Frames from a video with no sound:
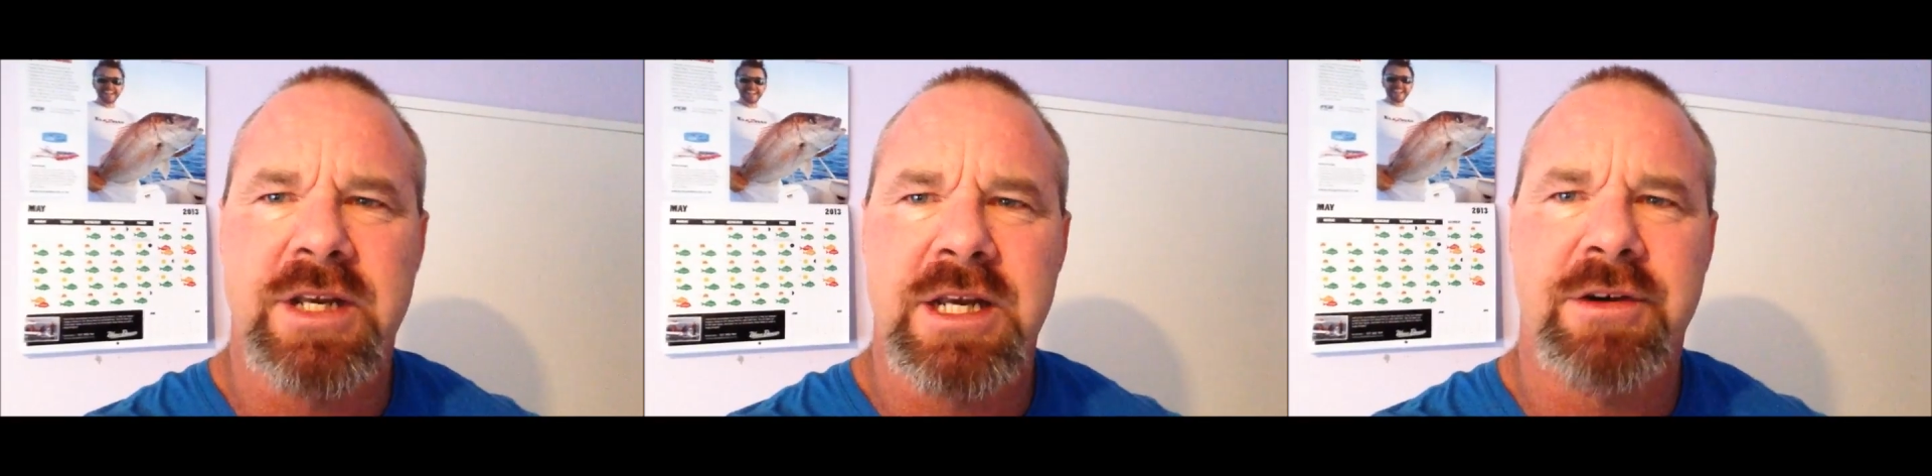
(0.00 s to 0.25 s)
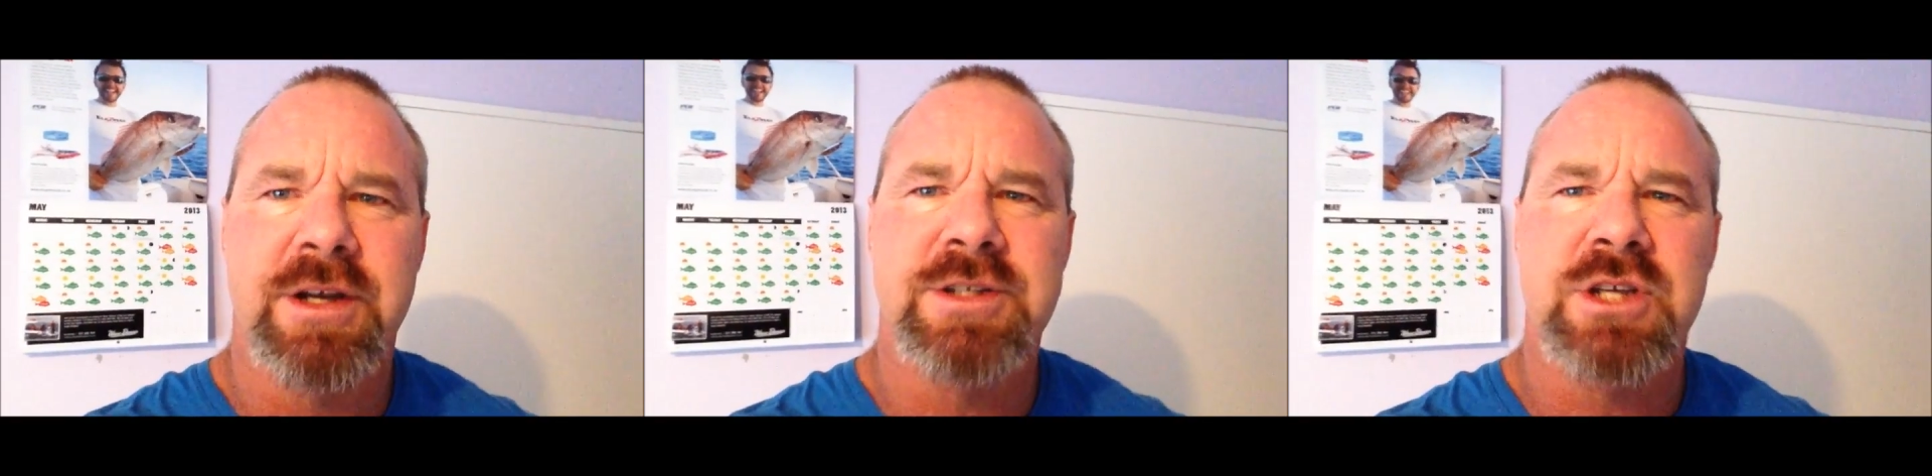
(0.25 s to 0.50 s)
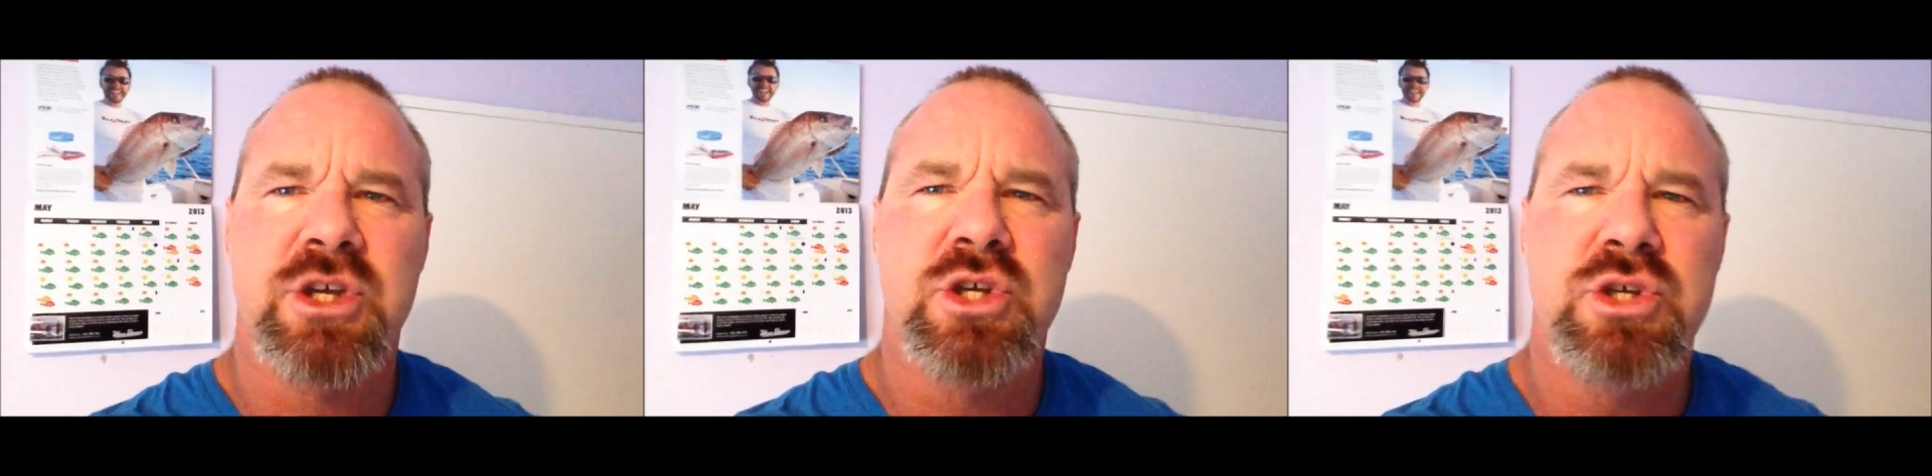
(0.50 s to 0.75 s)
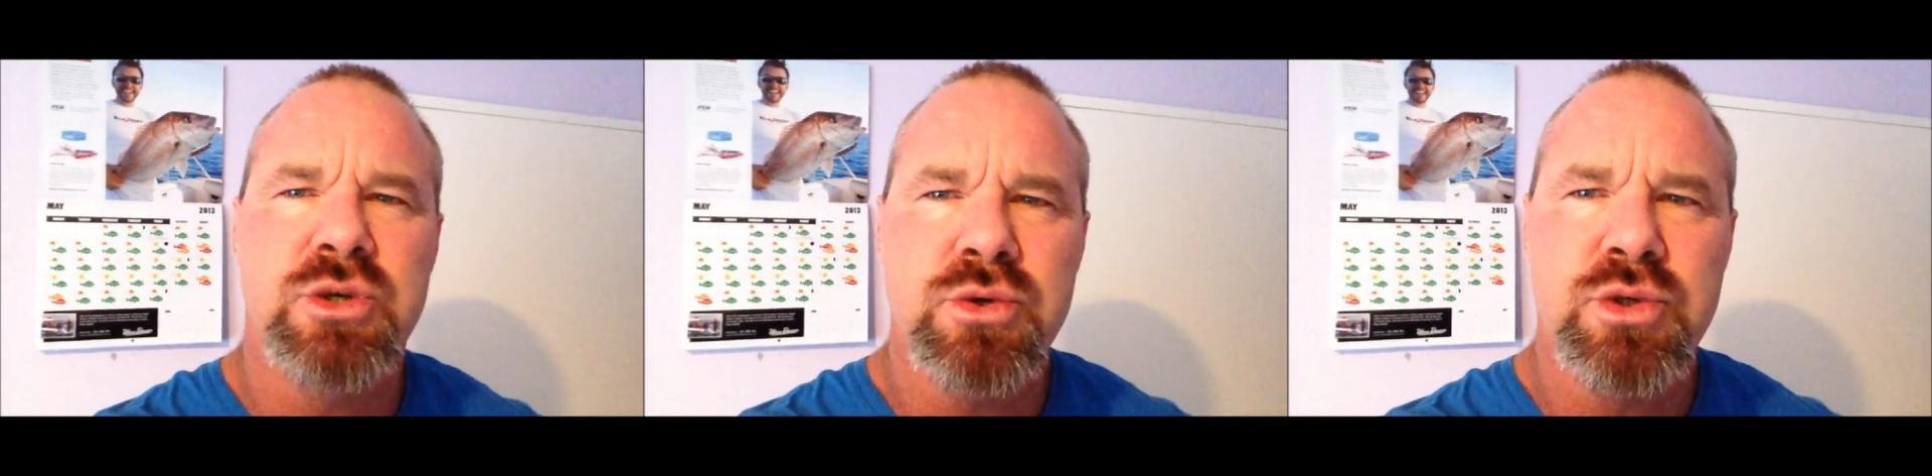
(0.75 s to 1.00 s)
area is a
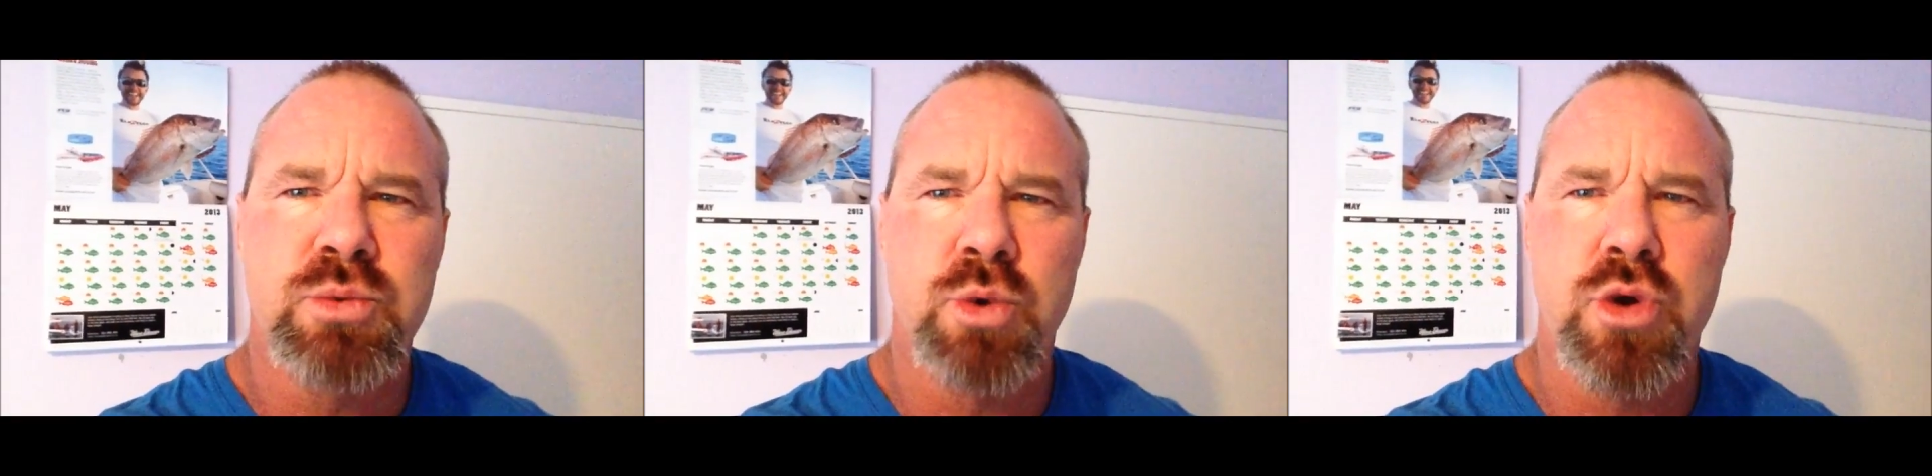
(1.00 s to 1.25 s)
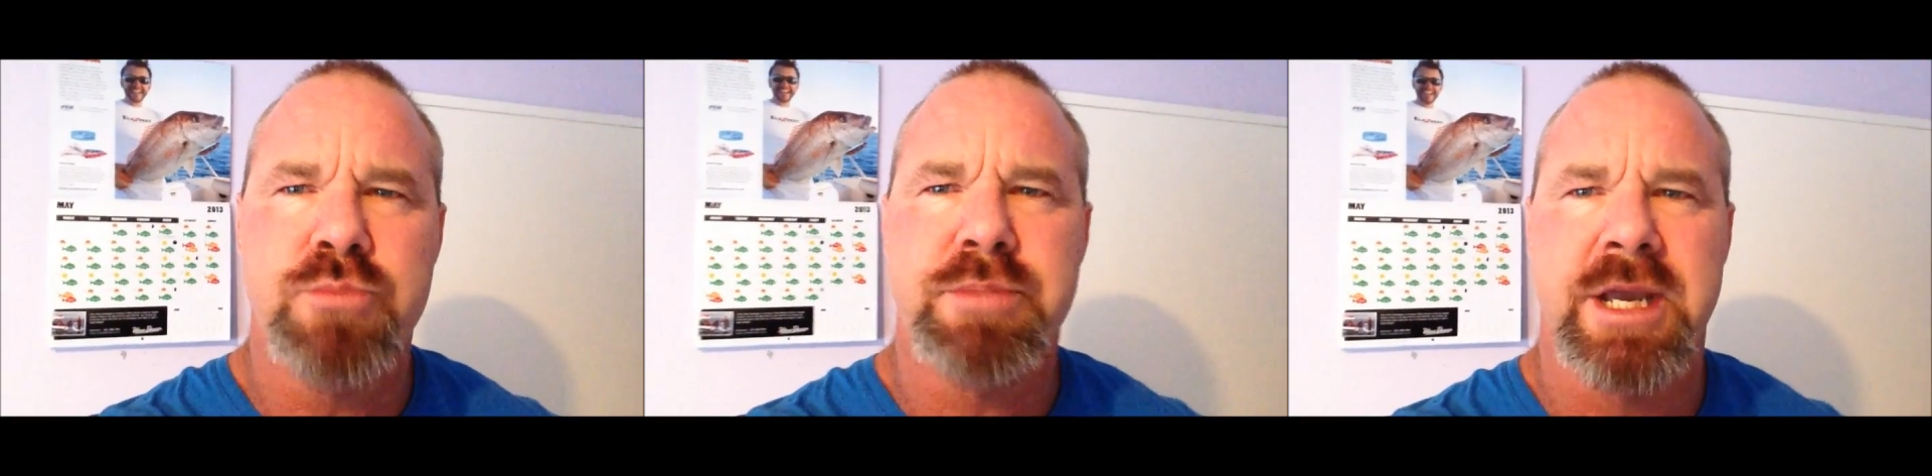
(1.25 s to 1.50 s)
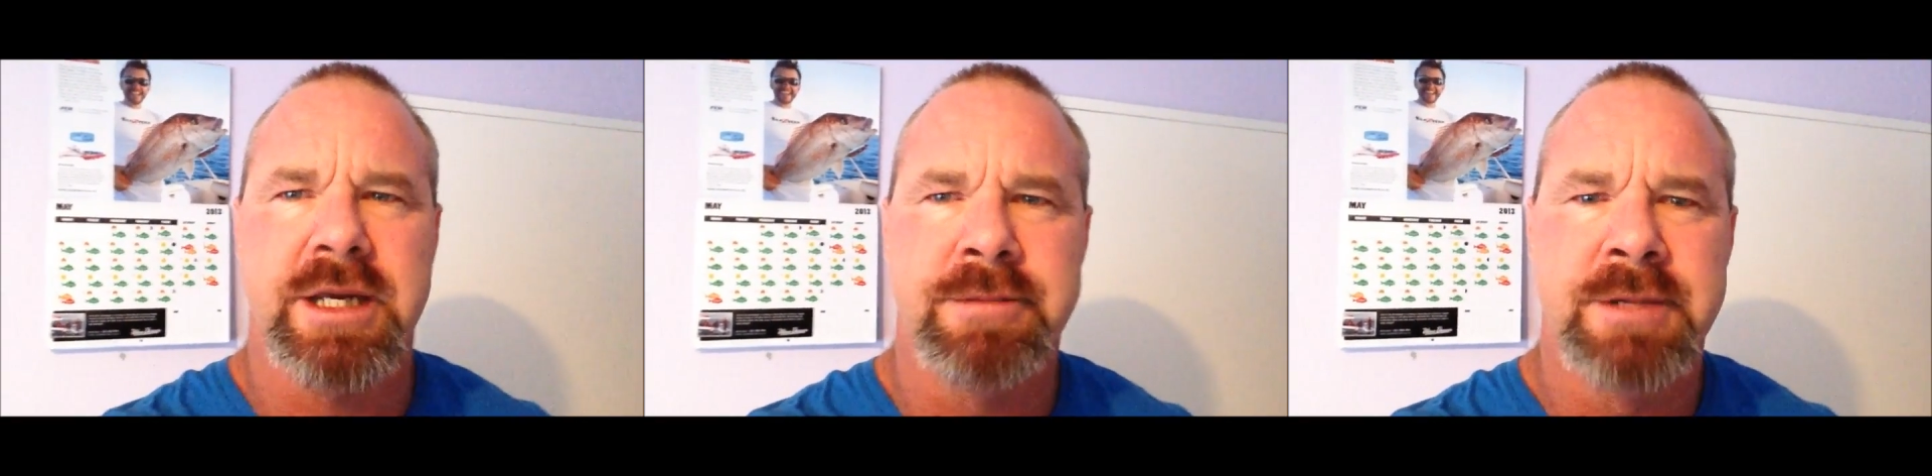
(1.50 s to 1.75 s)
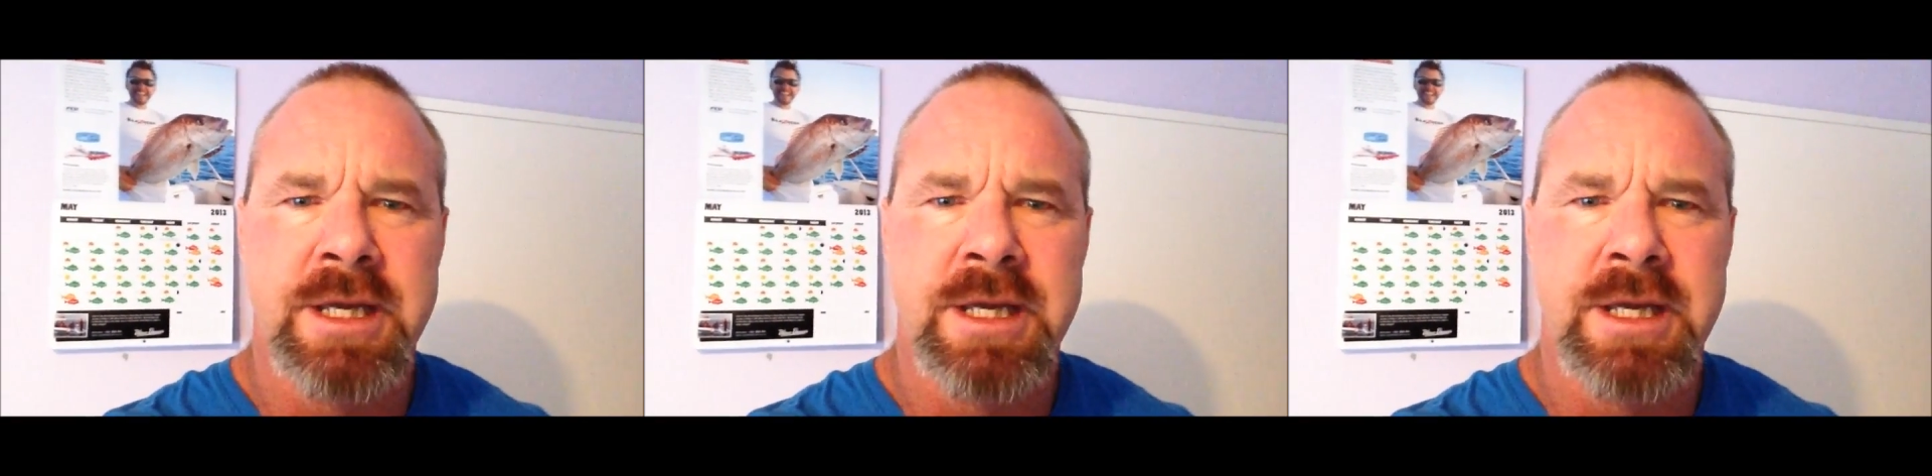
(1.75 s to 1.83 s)
huge worm bed.